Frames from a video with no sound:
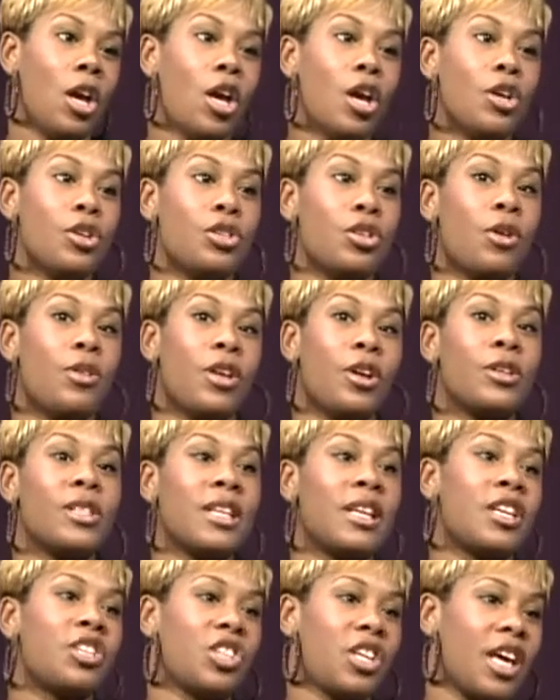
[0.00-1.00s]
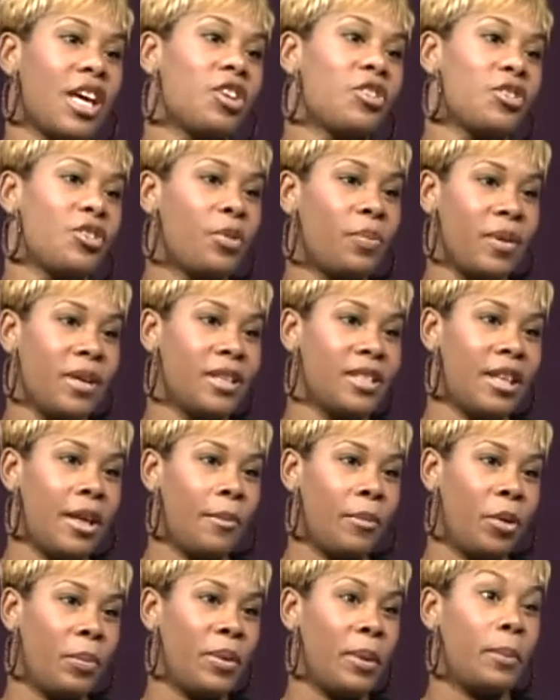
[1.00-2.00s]
So there's an educational piece that
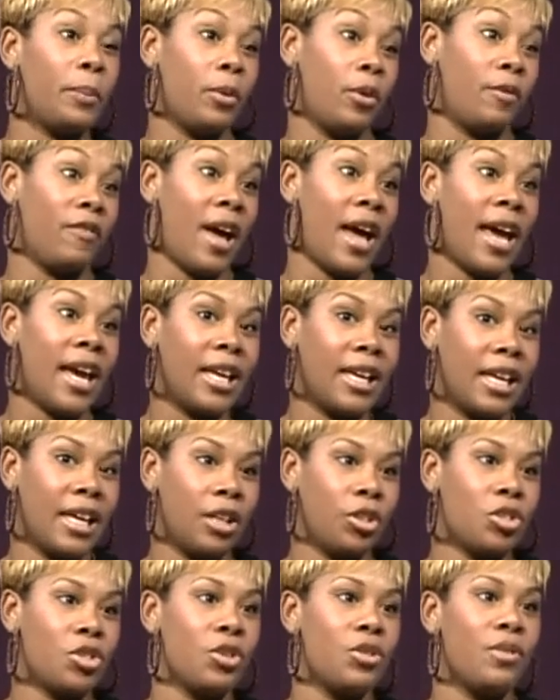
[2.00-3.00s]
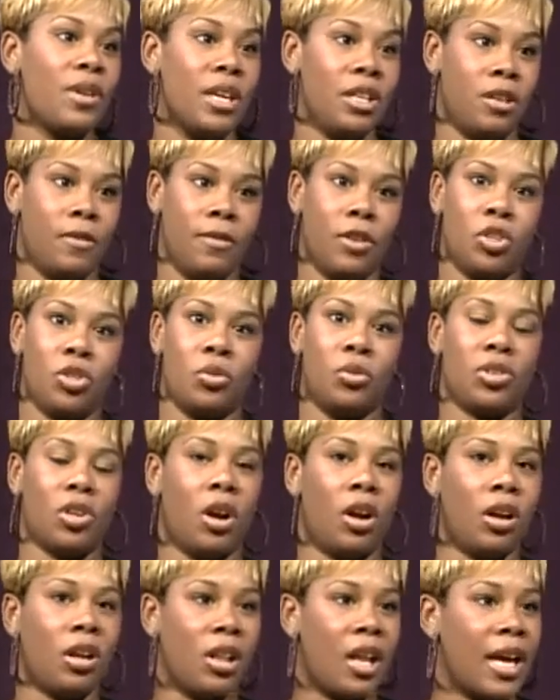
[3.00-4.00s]
we'll be providing to individuals,
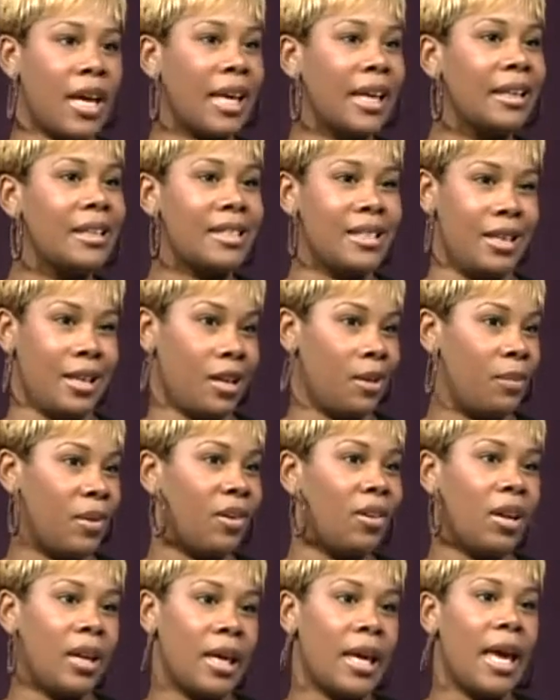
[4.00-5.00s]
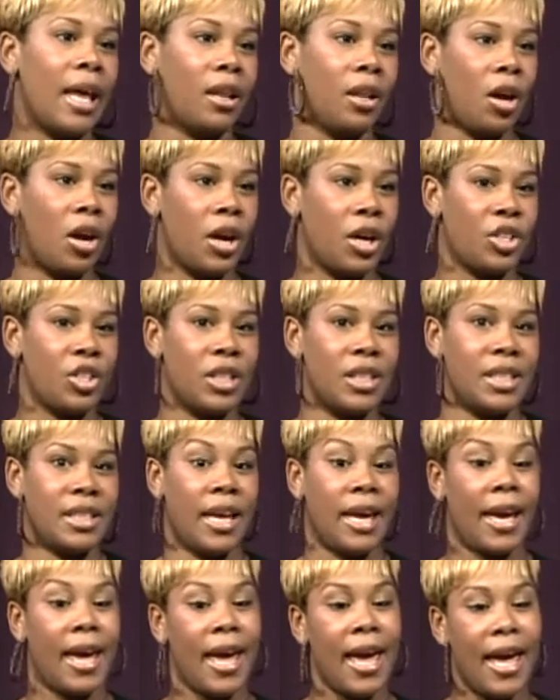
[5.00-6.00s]
our clients, and the community at large to
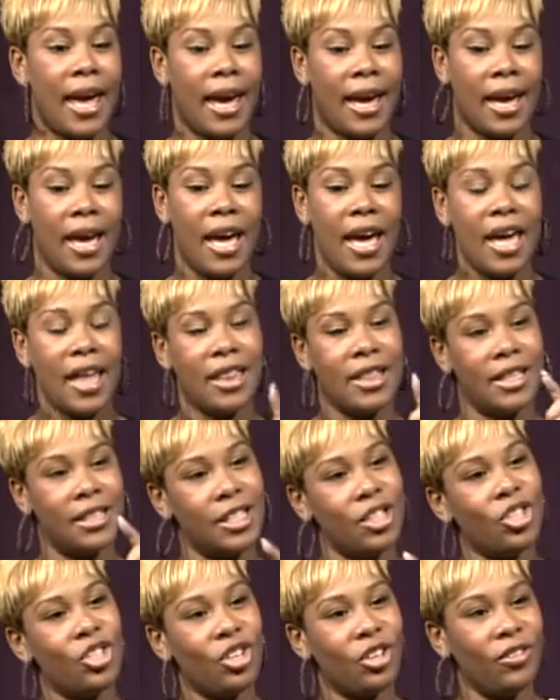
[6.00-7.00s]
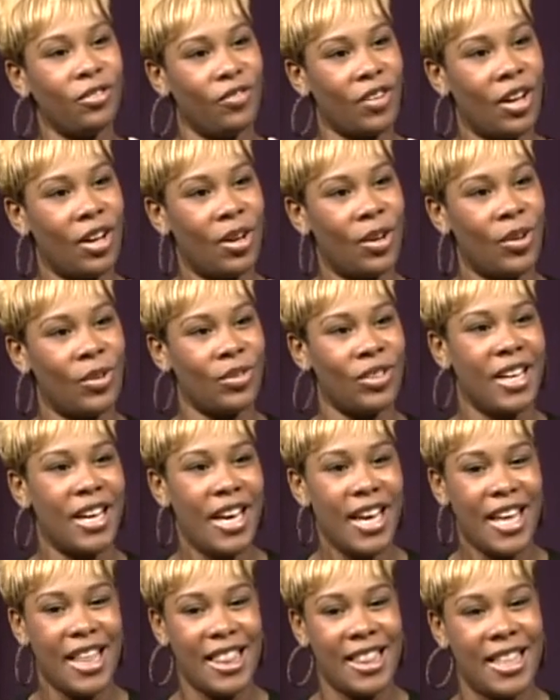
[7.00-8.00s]
say, hey, this is your phone,
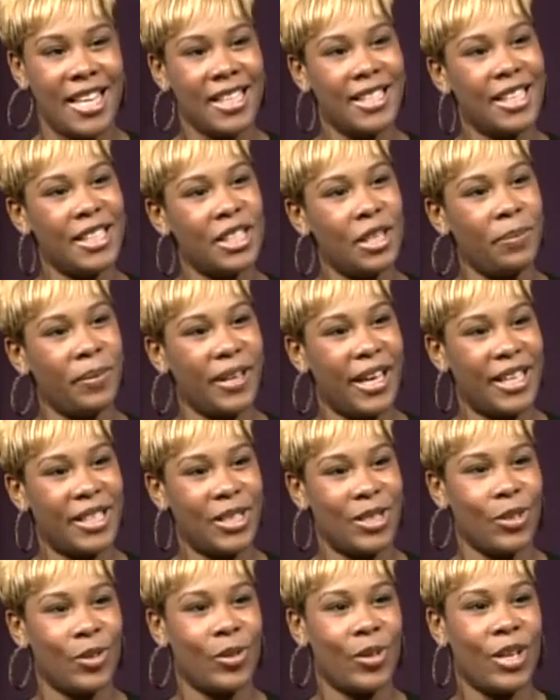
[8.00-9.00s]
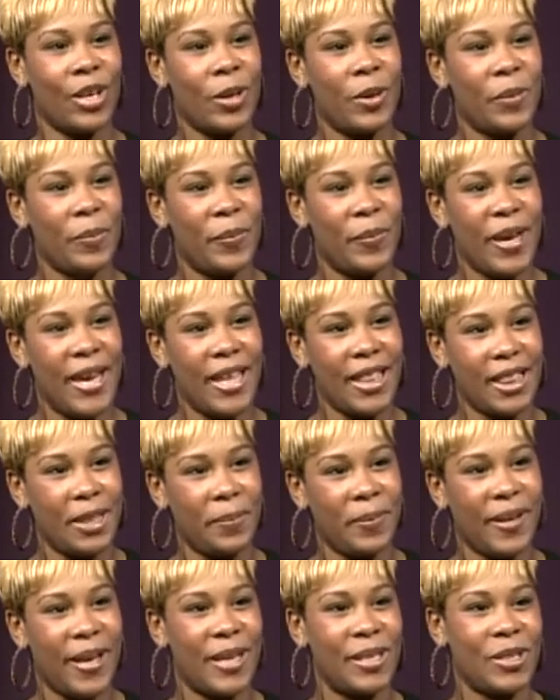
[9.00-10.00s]
this is the Play Store, hit the
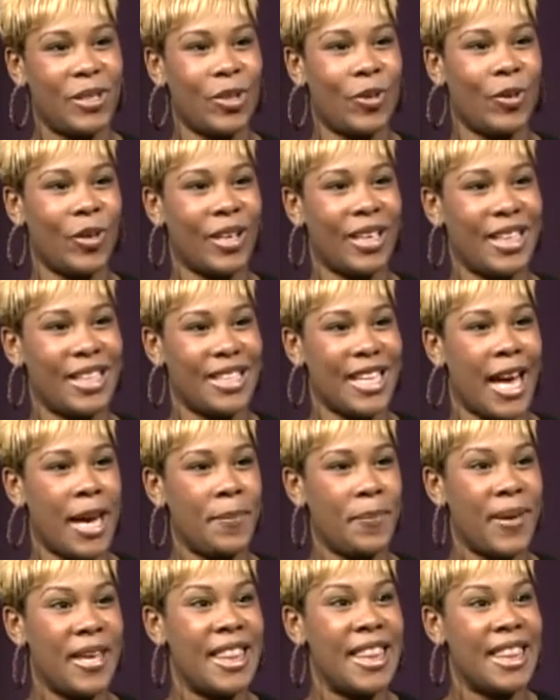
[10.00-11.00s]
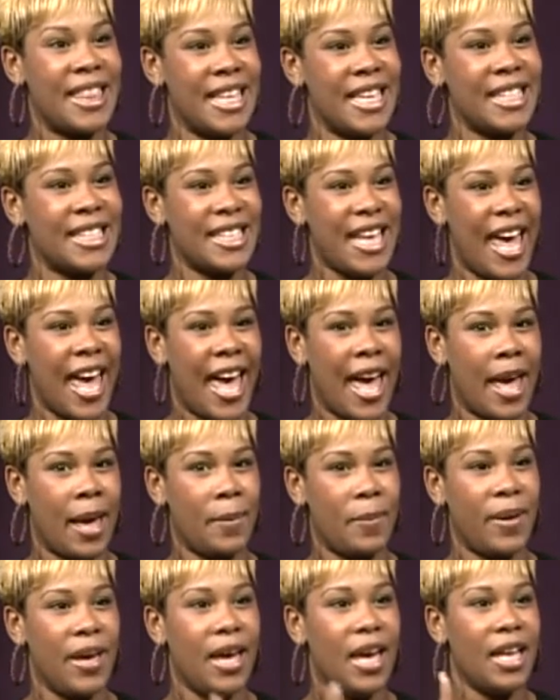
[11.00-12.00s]
Play Store, type in this
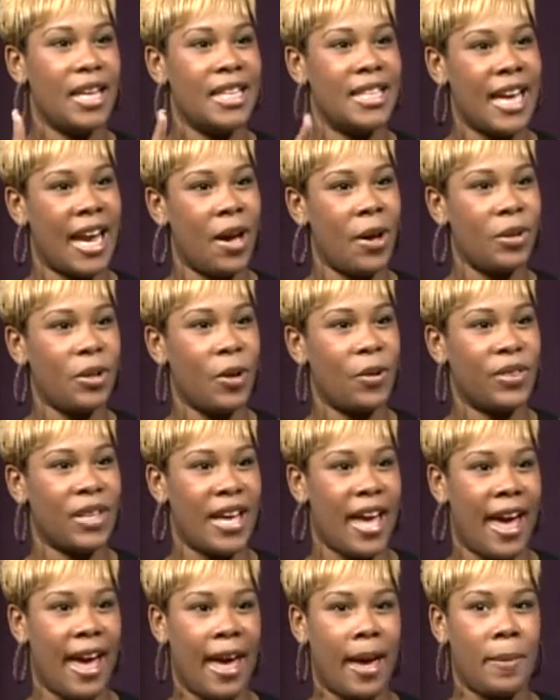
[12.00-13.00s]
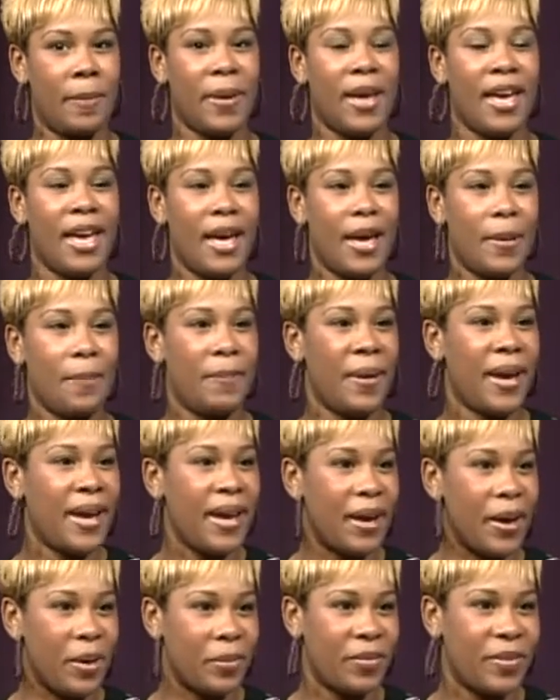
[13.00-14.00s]
app, download the app,
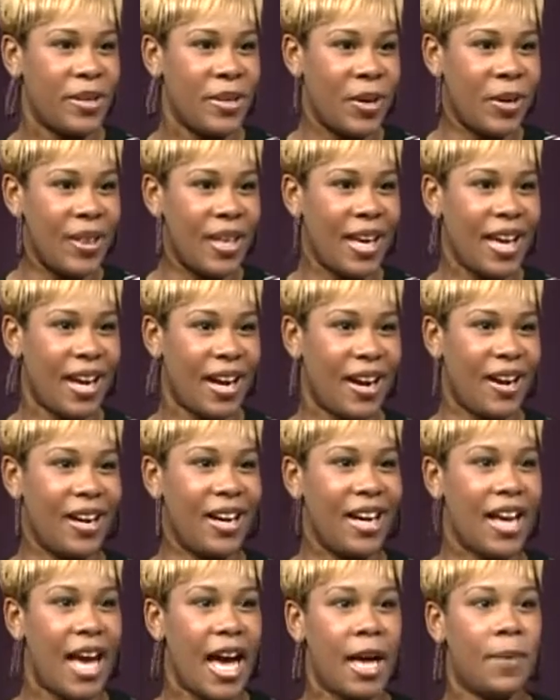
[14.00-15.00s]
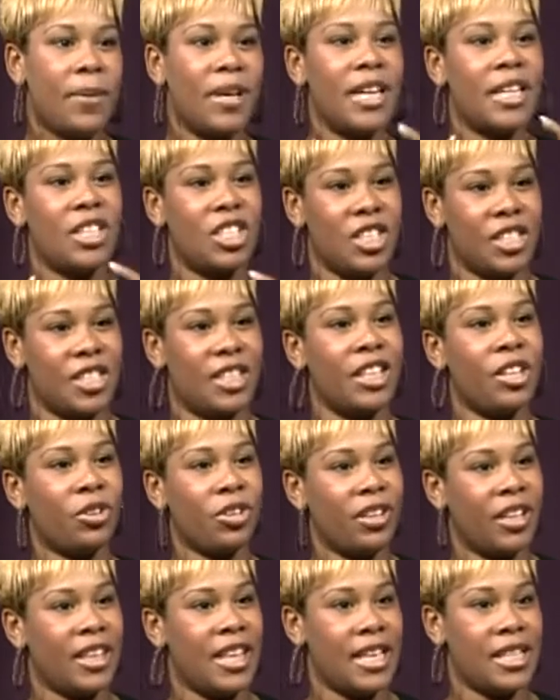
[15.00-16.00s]
bam, you're there. I mean, it's just
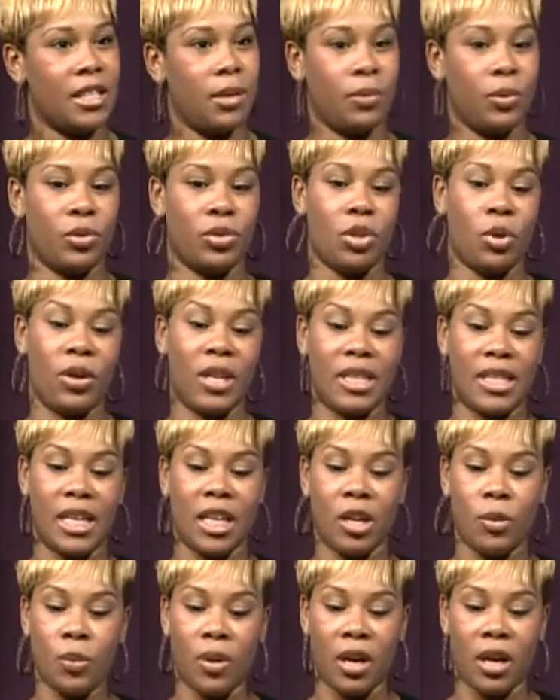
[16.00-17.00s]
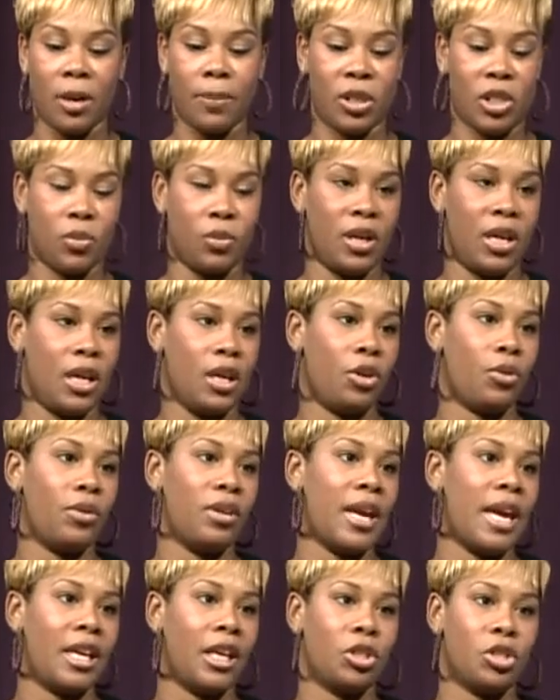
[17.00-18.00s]
literally that simple. So it's anywhere between
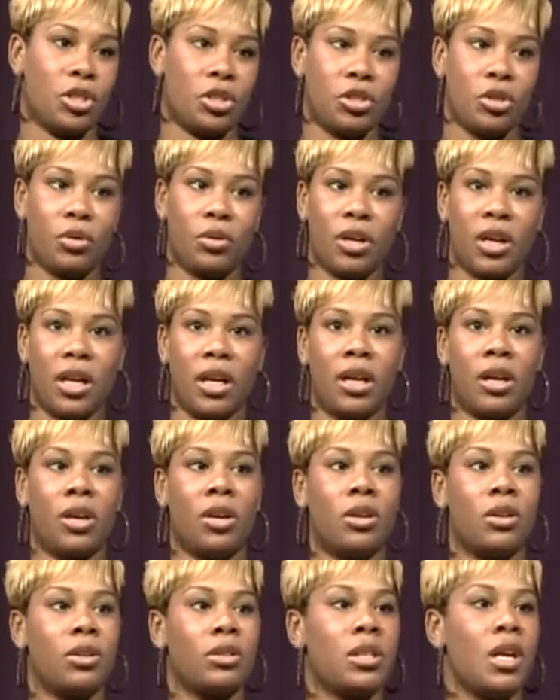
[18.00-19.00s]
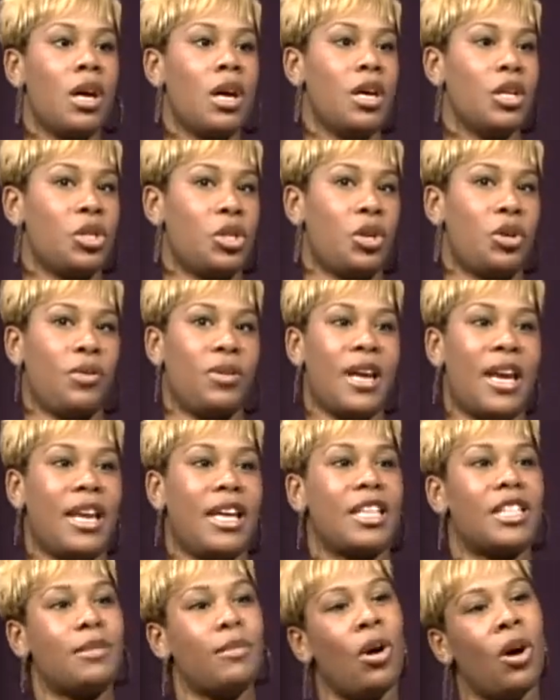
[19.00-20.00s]
creating tutorials to
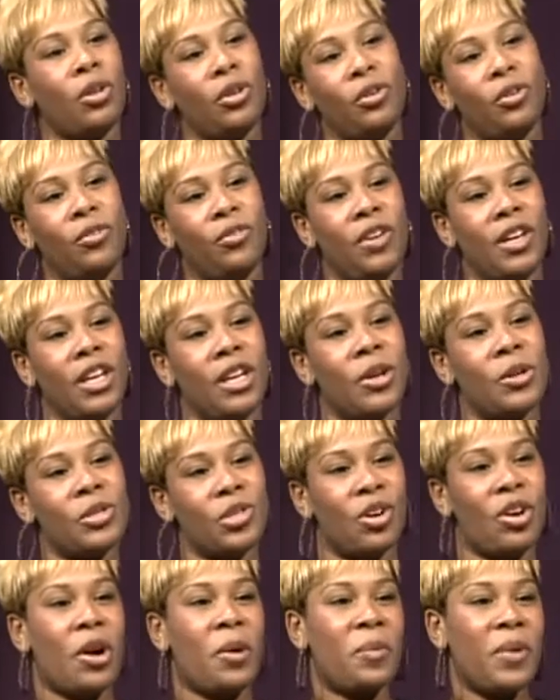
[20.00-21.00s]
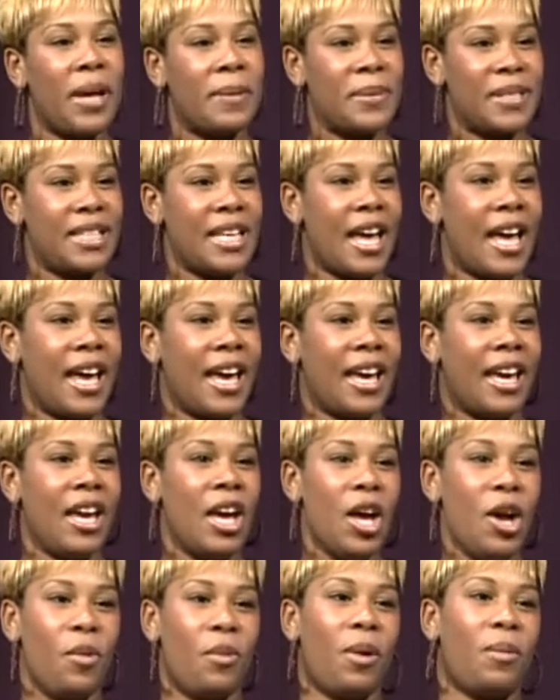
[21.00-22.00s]
creating small little videos on our website
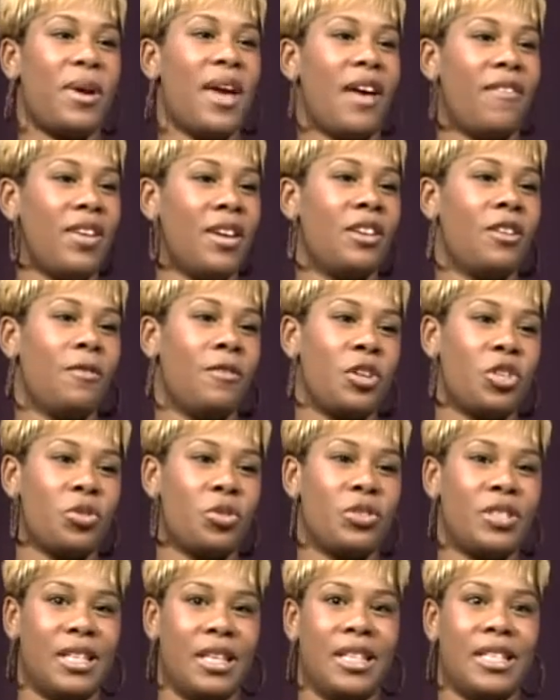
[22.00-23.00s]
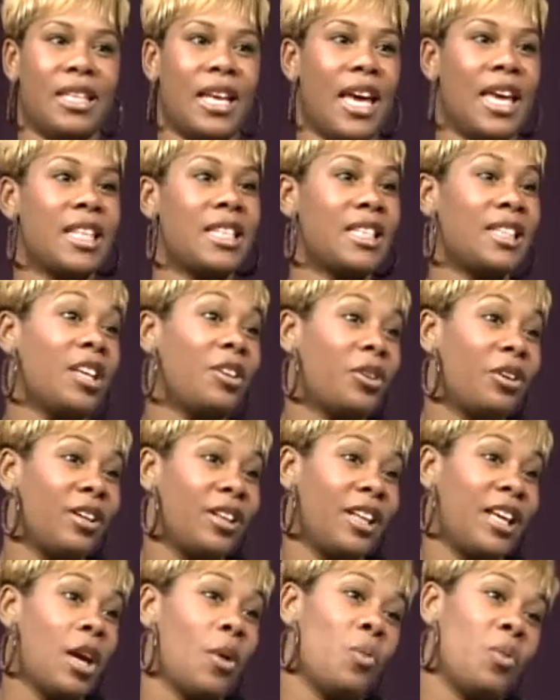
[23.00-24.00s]
where we have individuals that say it's
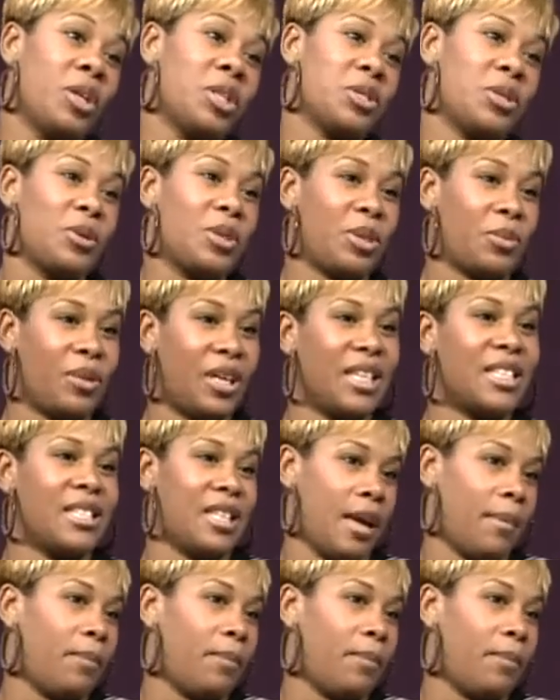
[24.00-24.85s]
literally a 1, 2, 3 step